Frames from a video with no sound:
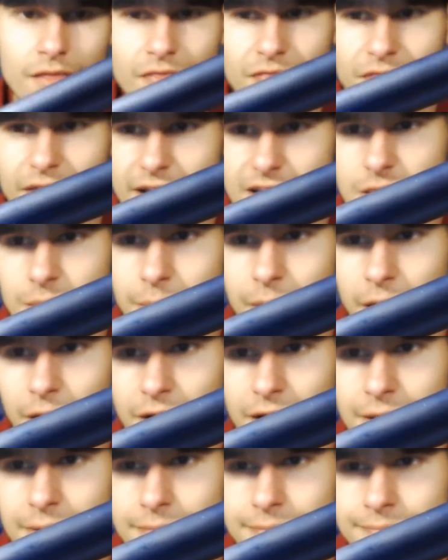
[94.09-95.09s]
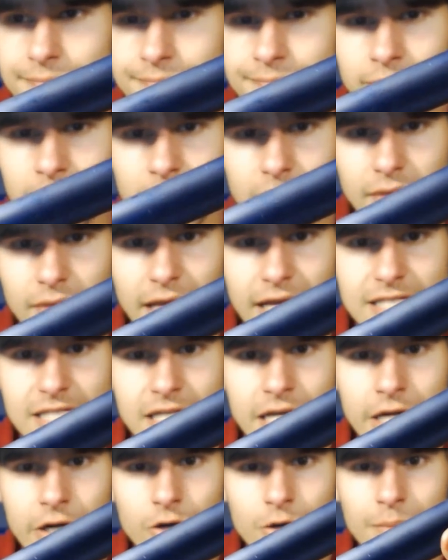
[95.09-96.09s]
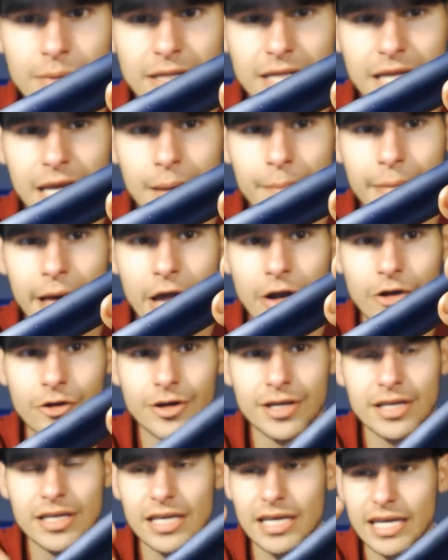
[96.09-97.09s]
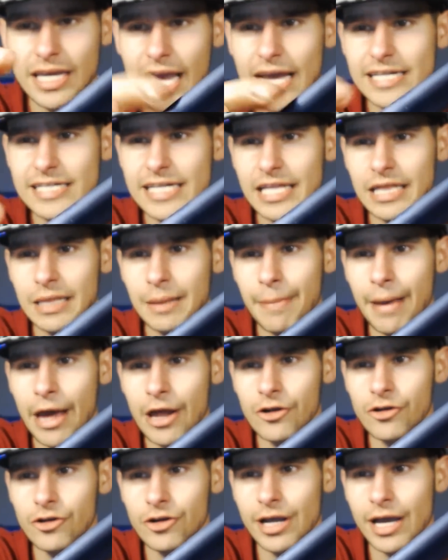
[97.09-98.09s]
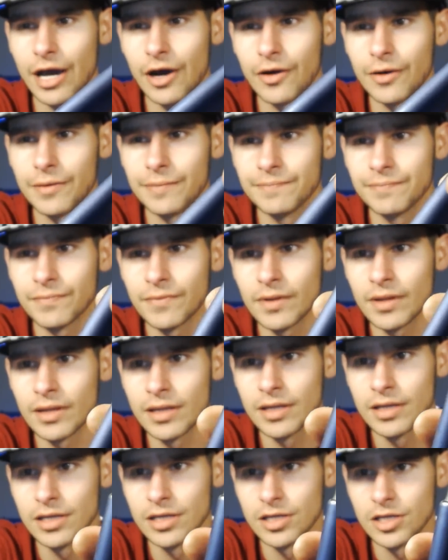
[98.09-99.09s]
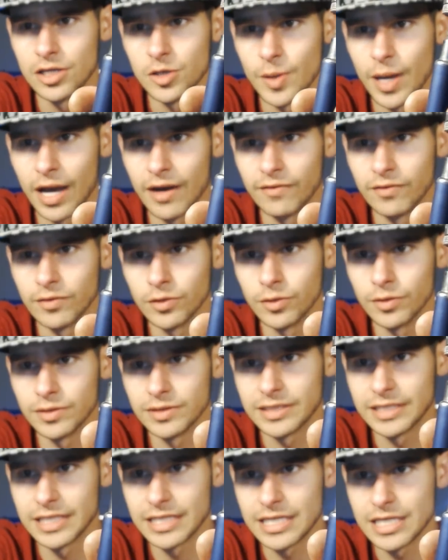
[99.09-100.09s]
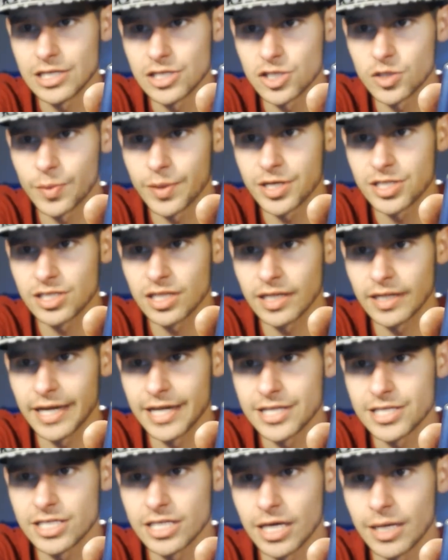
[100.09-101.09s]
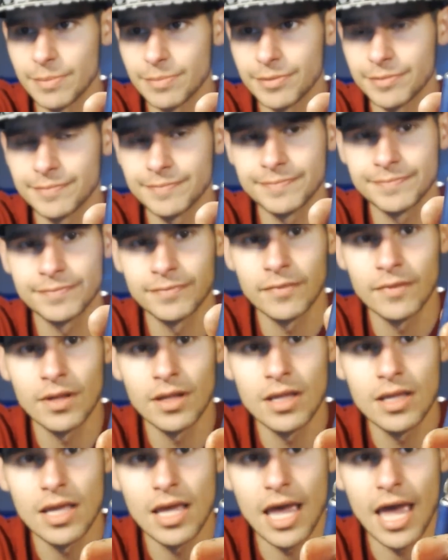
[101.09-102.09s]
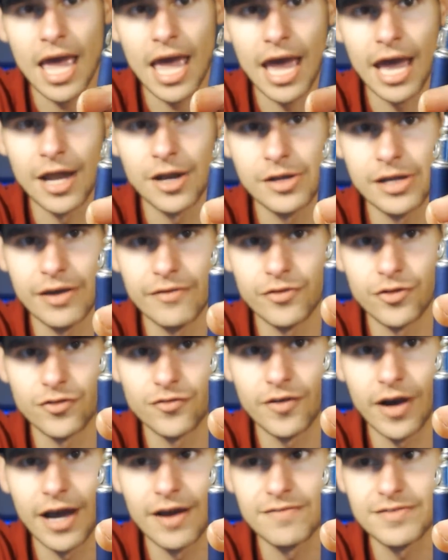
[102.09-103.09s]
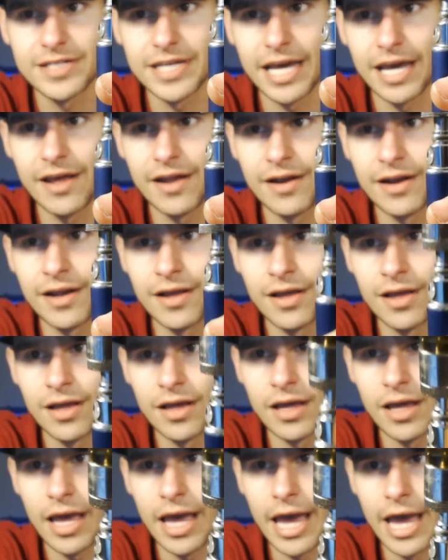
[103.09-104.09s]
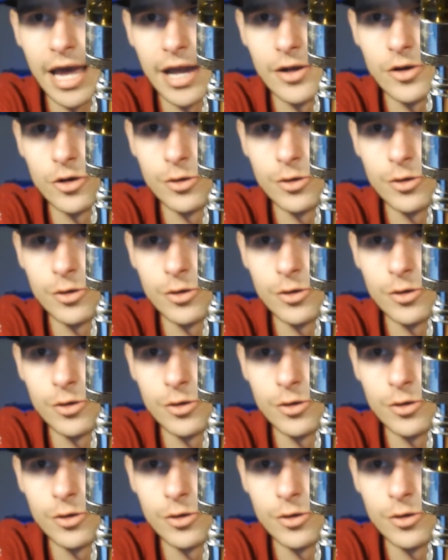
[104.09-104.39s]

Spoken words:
That's about it. 1900 milliamp battery. You can't take the battery out. You have a little dinky switch that lights up, and you have your 510 and